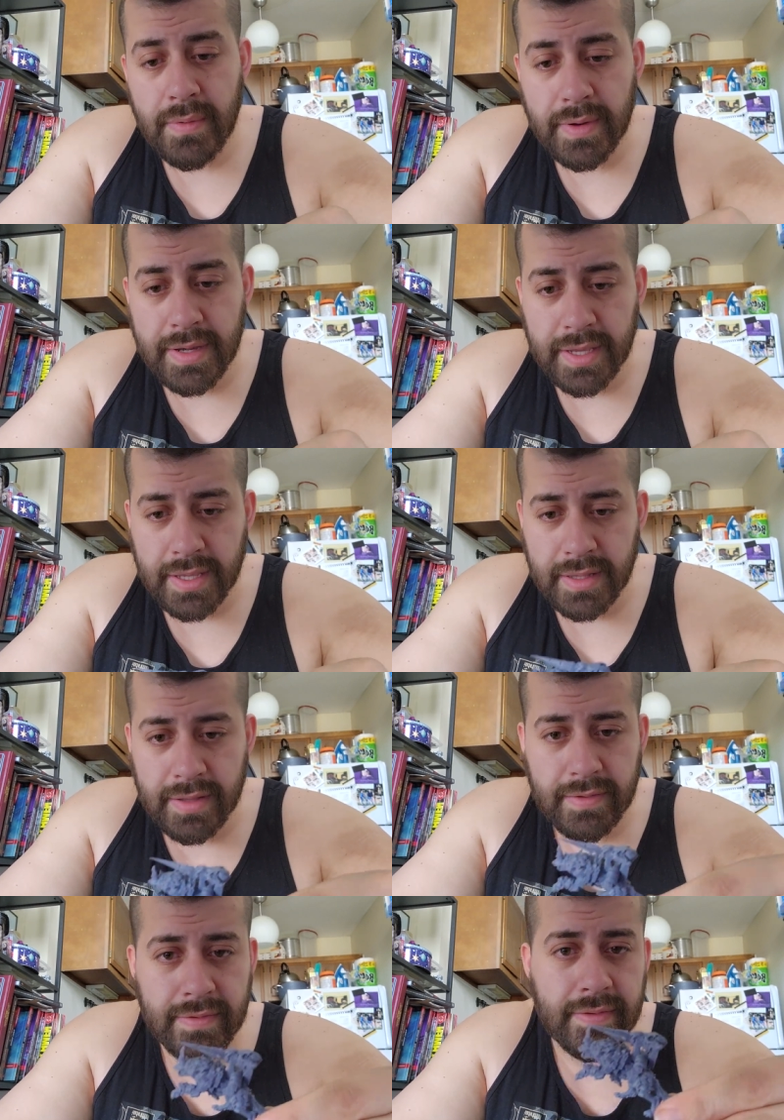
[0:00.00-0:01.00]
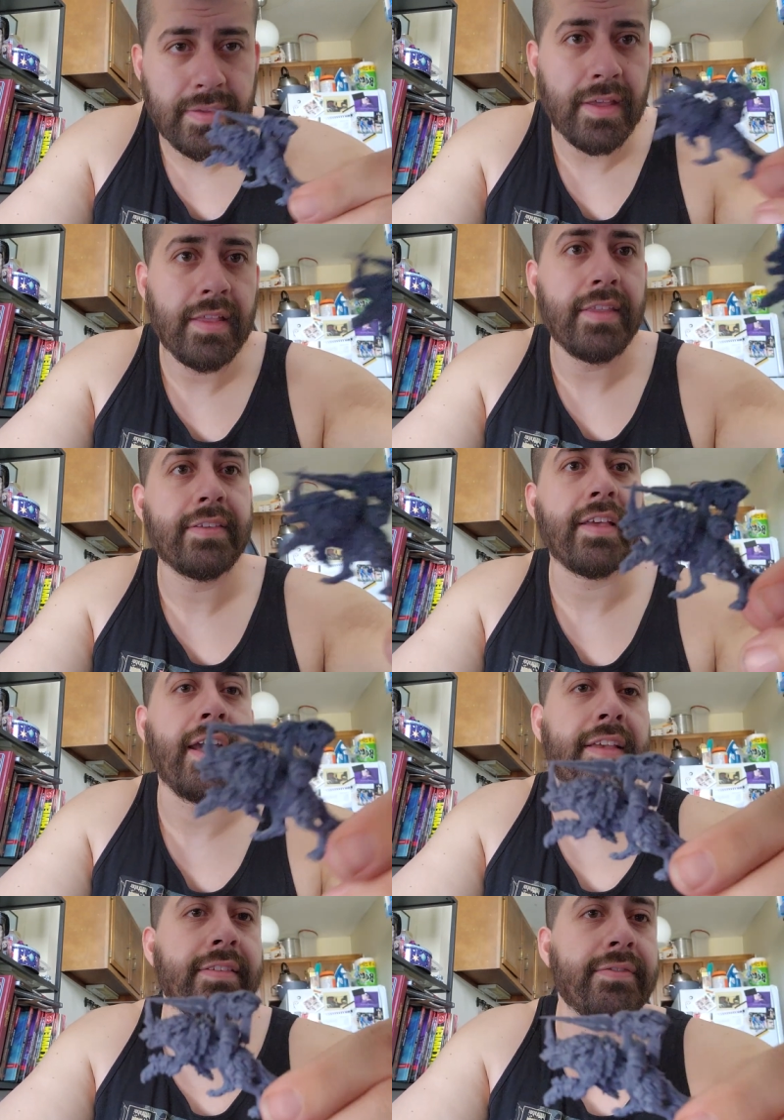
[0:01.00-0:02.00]
ridiculous. This guy
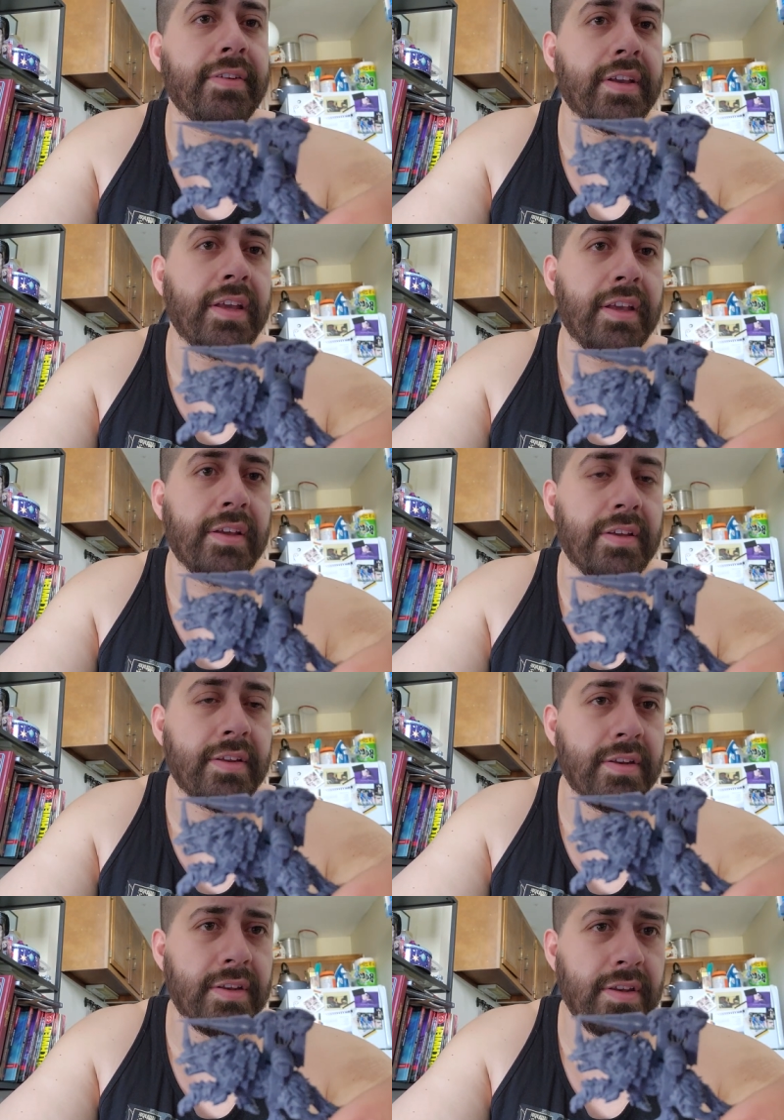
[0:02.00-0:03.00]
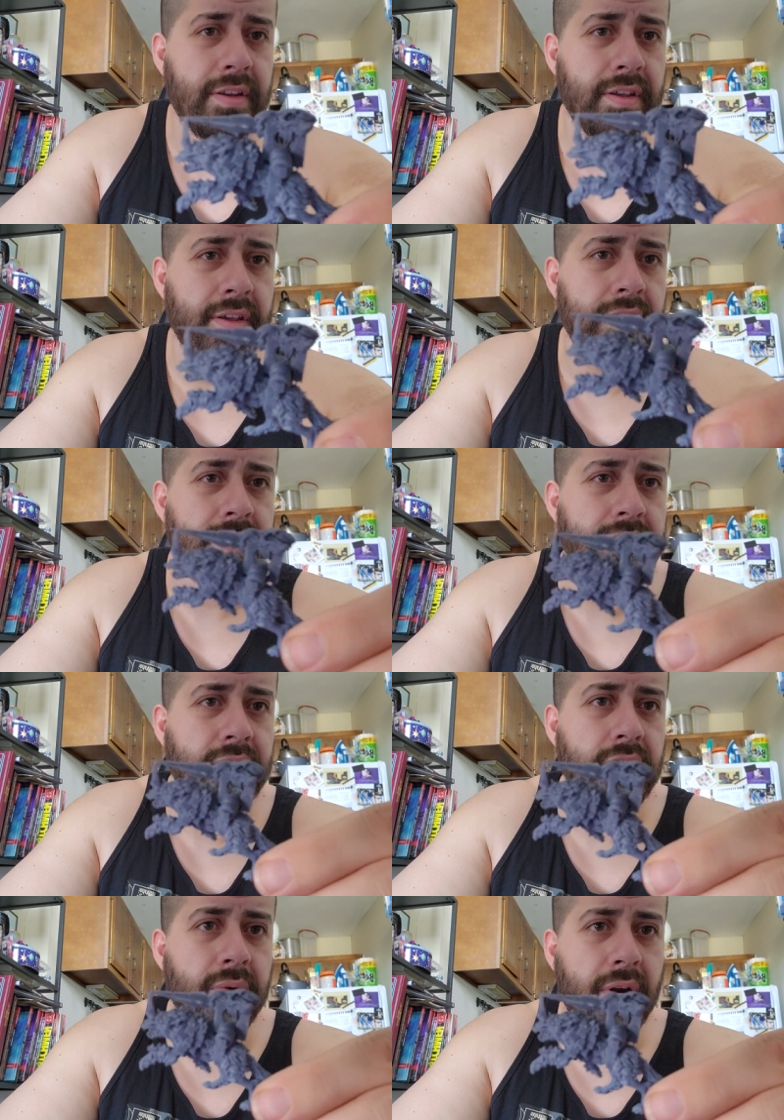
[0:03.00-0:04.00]
has a freaking
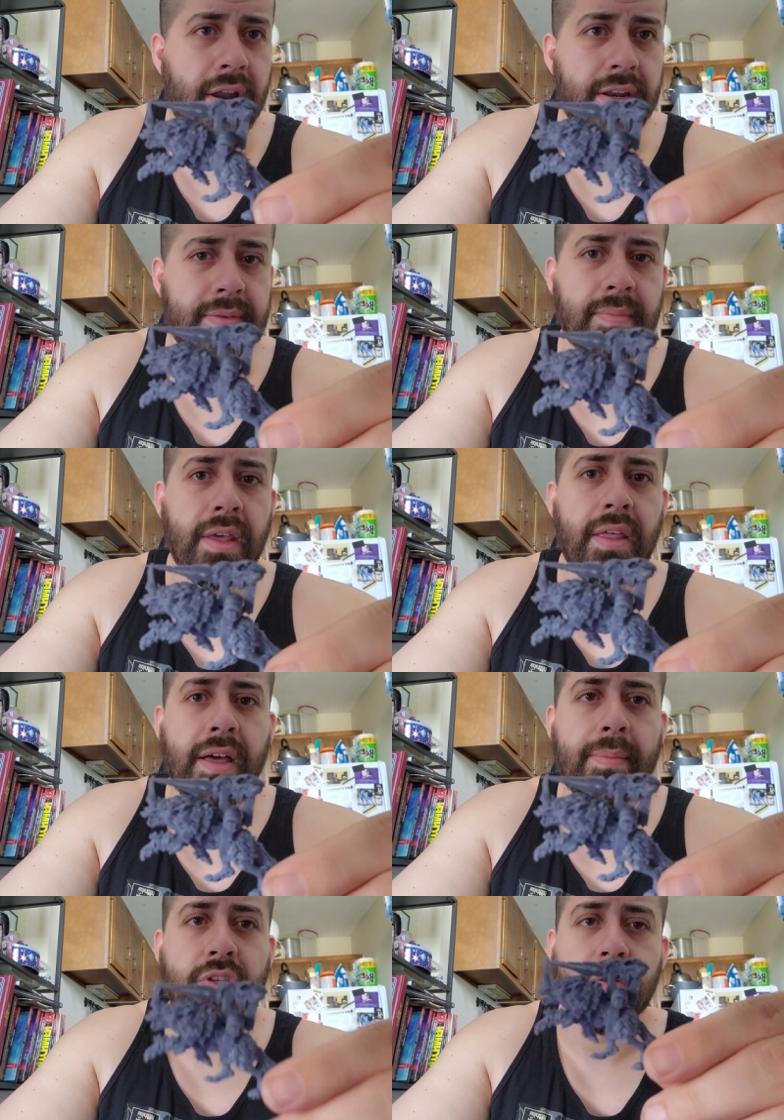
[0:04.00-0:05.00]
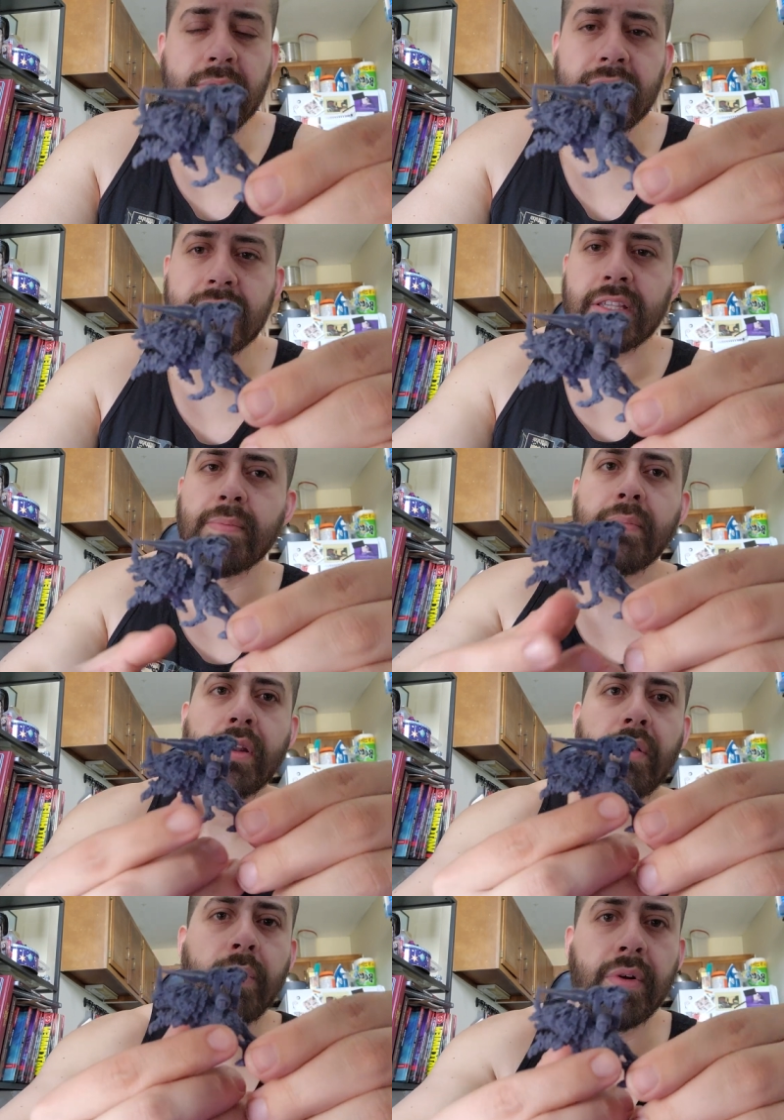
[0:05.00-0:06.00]
skewer on him. I'm assuming this is the
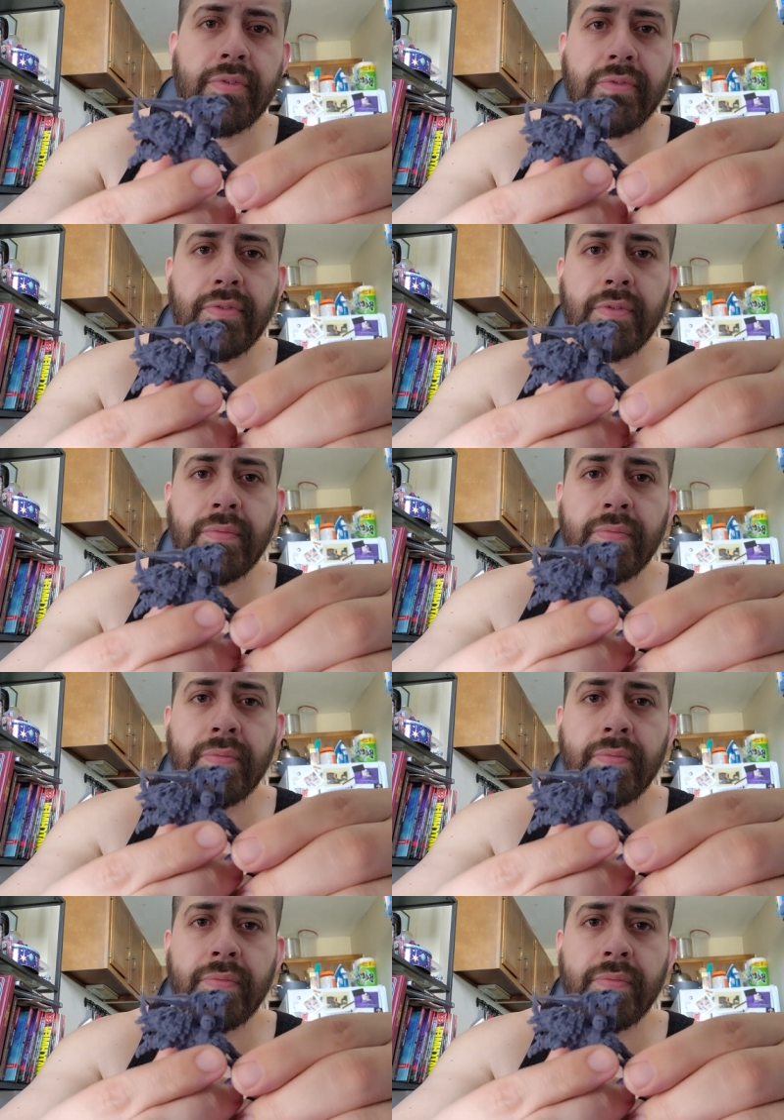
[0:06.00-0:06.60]
middle wolf.